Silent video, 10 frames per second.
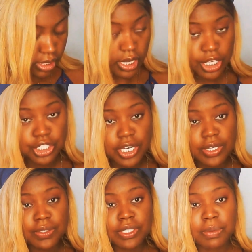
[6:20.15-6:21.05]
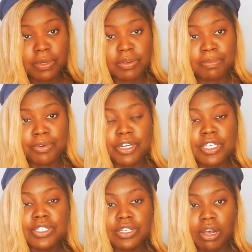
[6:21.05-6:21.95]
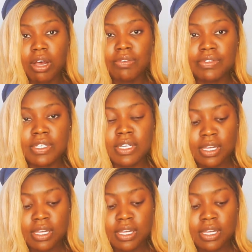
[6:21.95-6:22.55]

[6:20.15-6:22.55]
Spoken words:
eyeshadows, they were pretty soft.